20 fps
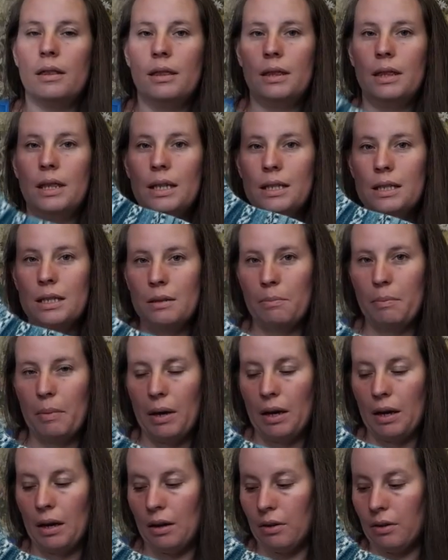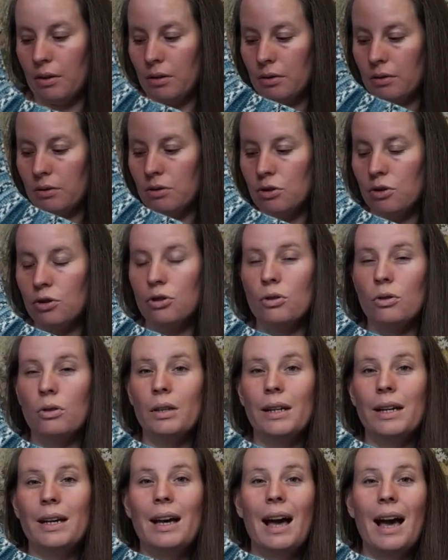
this pair took